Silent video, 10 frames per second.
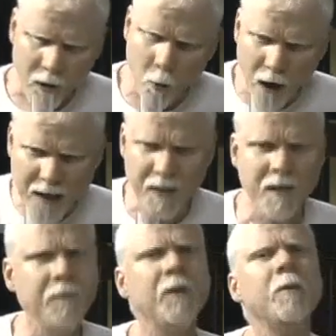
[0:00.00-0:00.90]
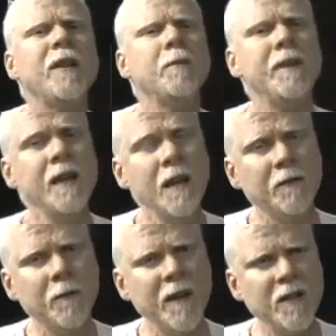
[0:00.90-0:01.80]
Why is it different at the beginning
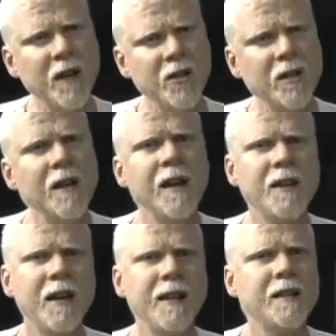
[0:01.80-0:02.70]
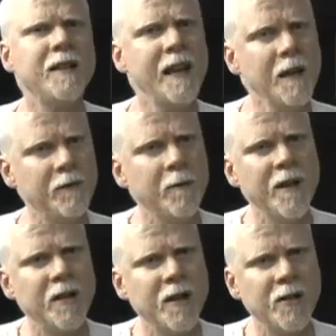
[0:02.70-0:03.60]
of fermentation than it is at the end of
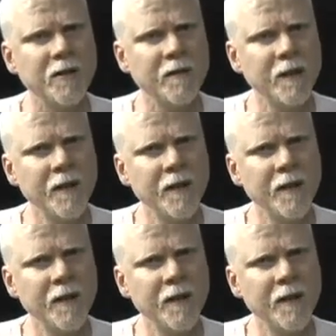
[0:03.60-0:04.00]
fermentation?